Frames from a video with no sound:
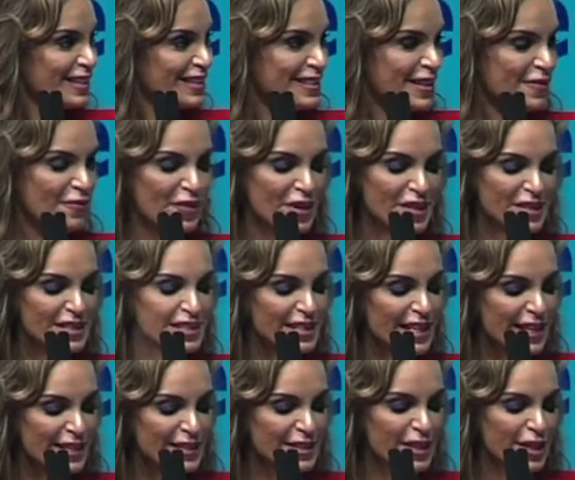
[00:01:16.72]
the First
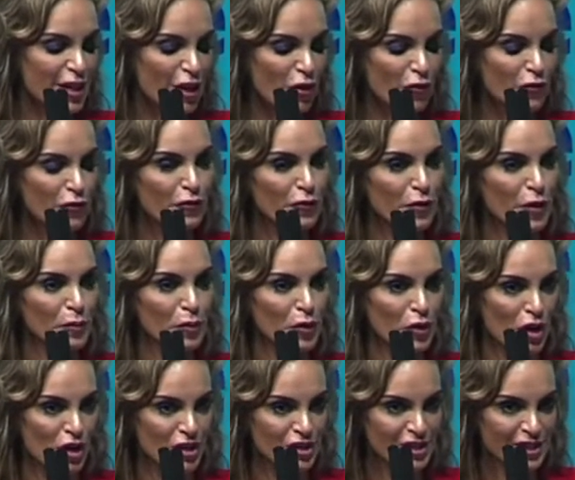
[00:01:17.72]
Lady of
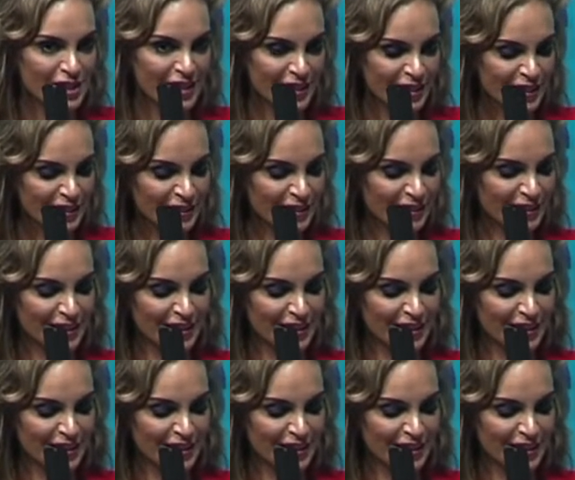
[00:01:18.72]
Burundi,